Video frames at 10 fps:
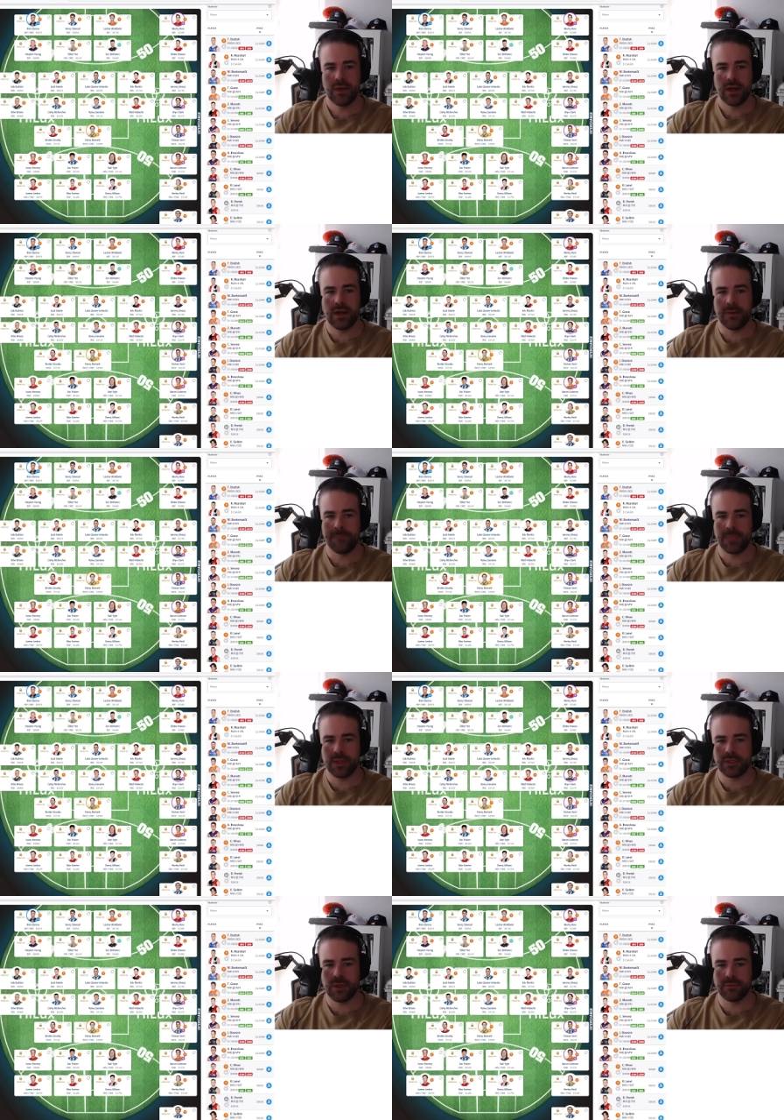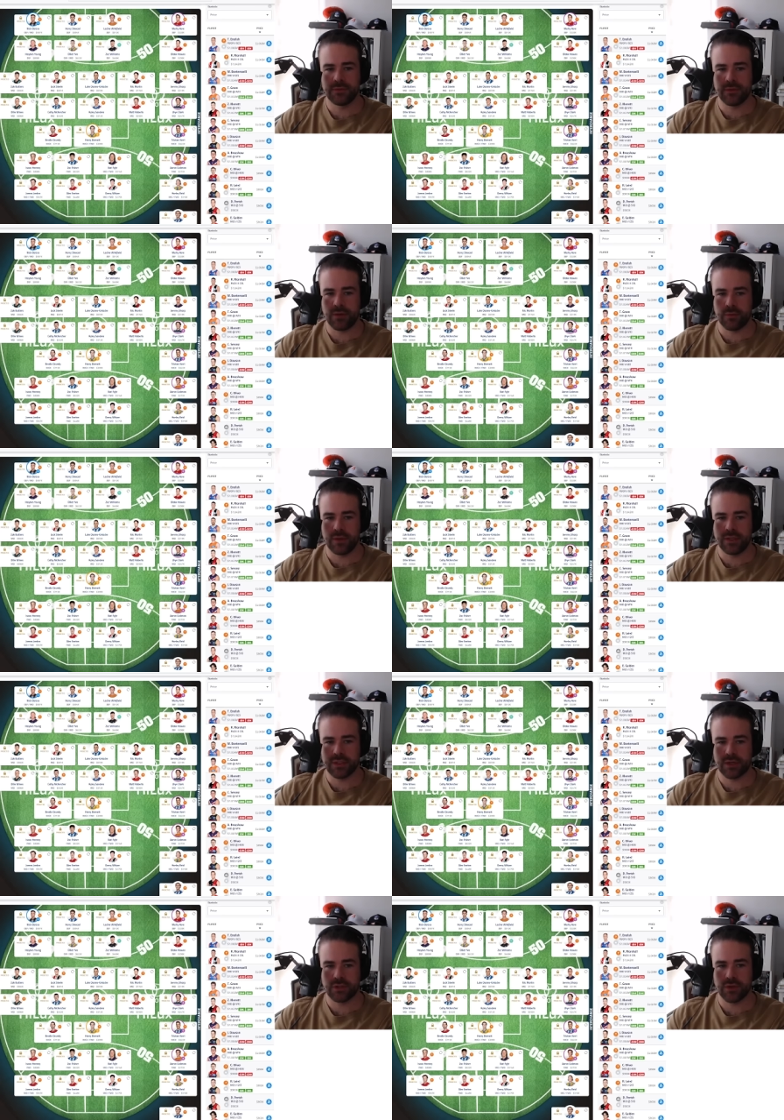Um, in terms of like rookies,
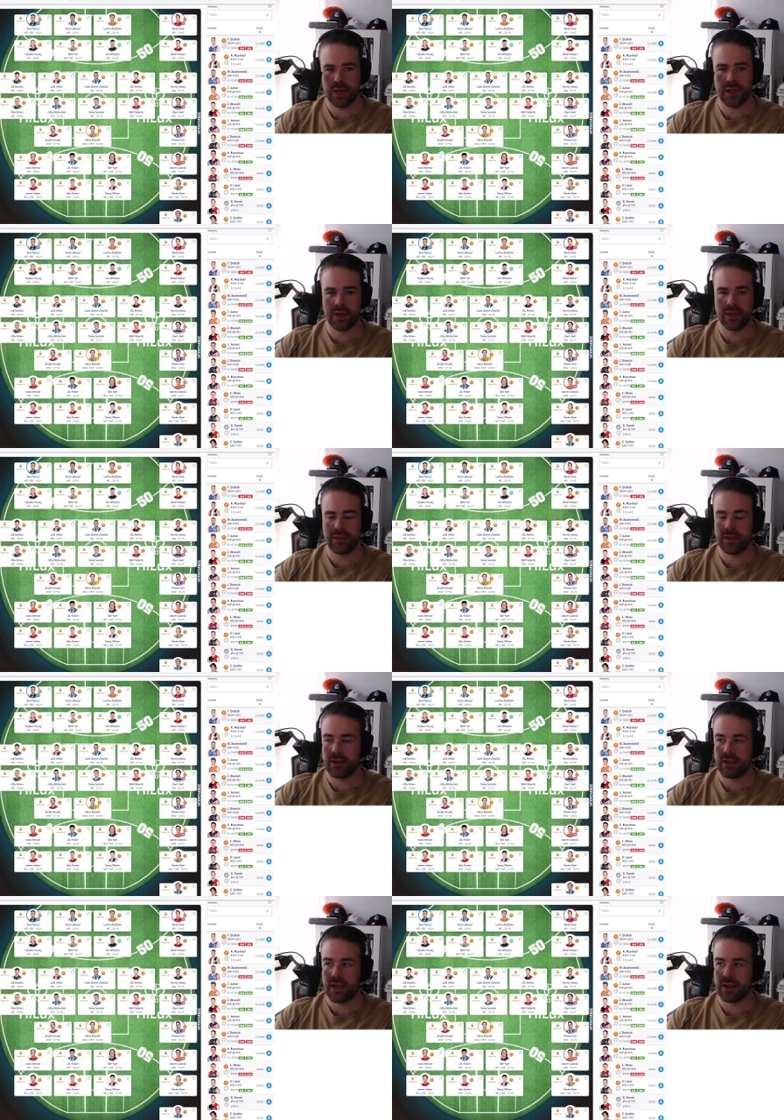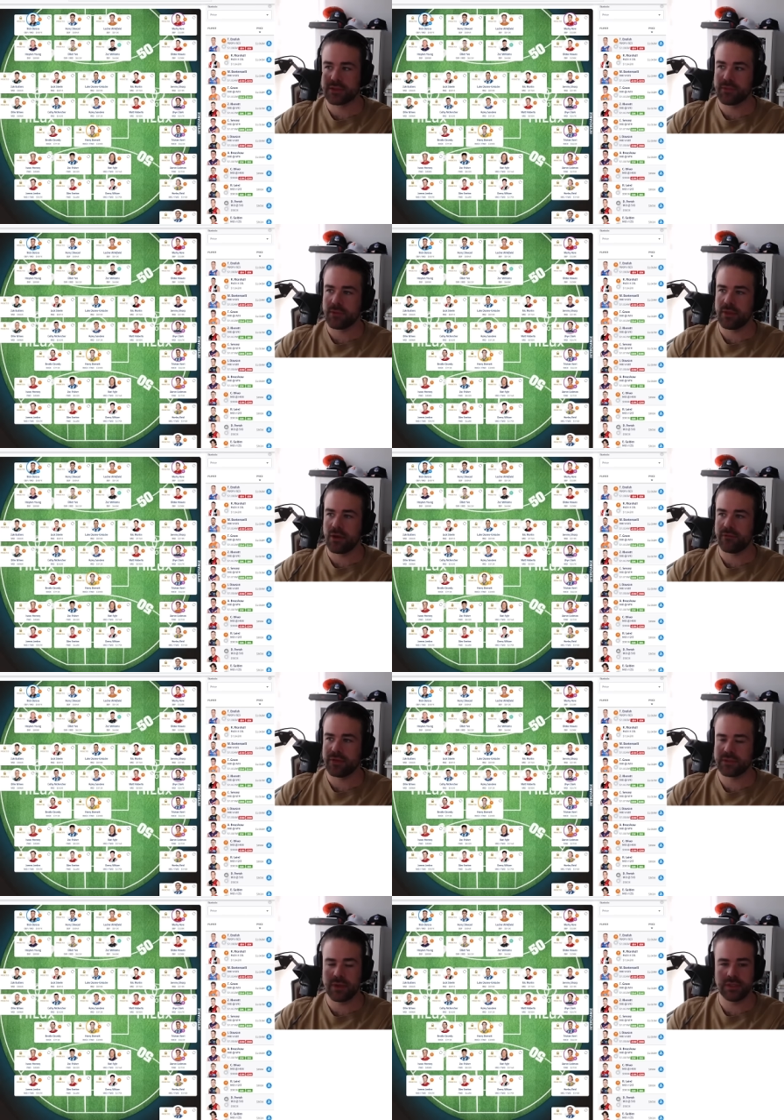I could trade out. I think Clark's probably the
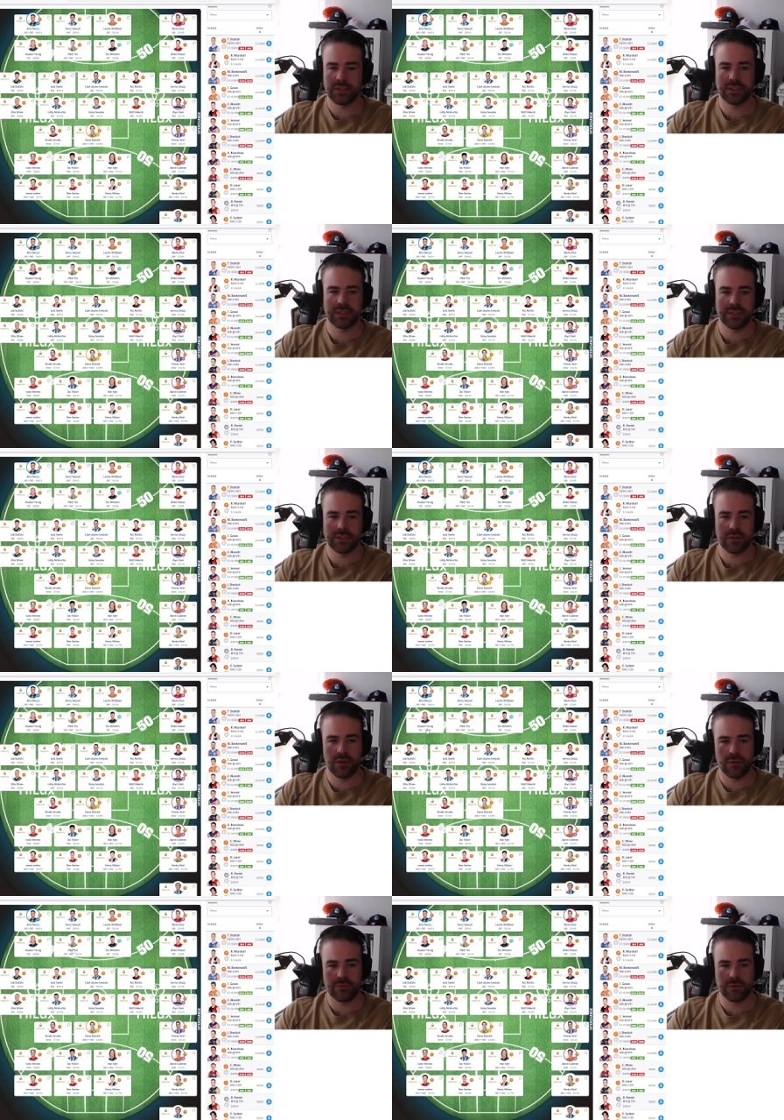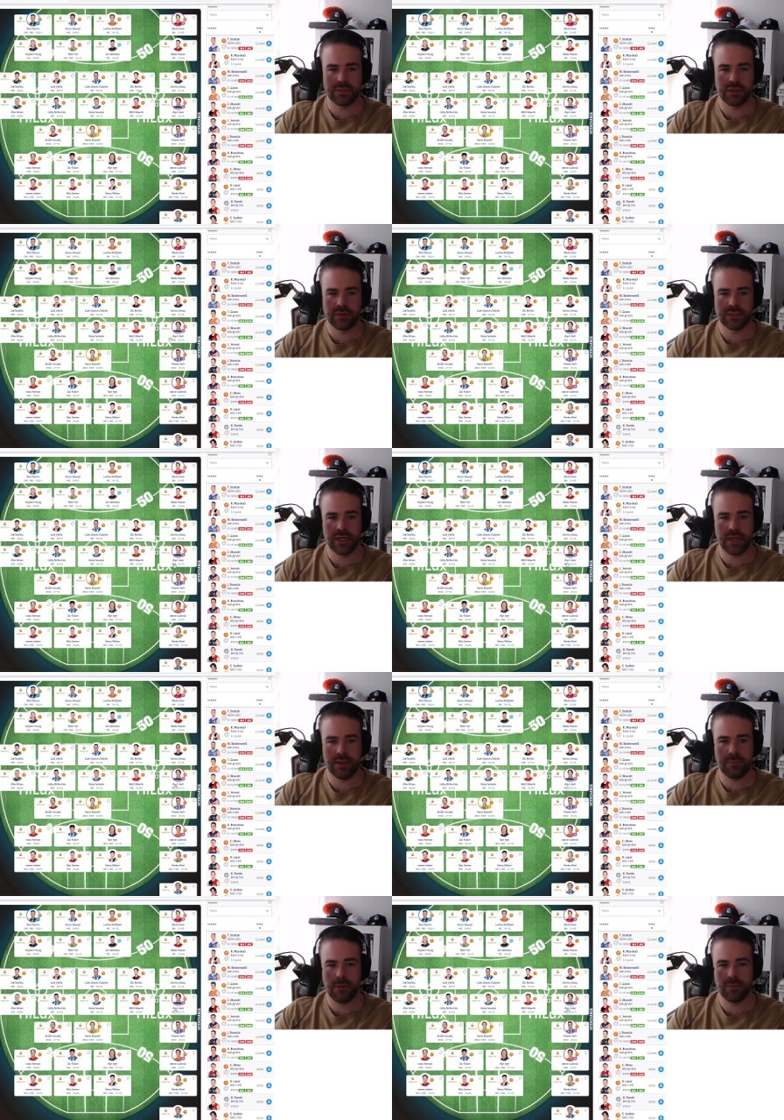obvious one, just because he's got off to a slow start.
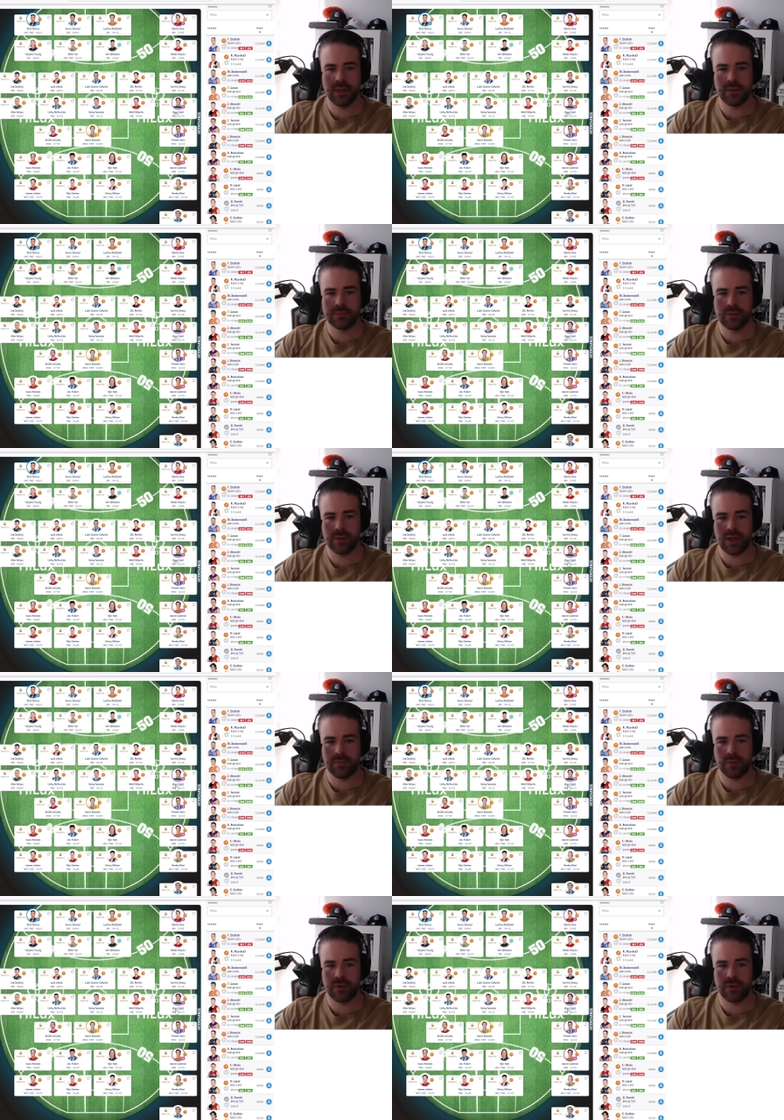He probably comes good, and I'm not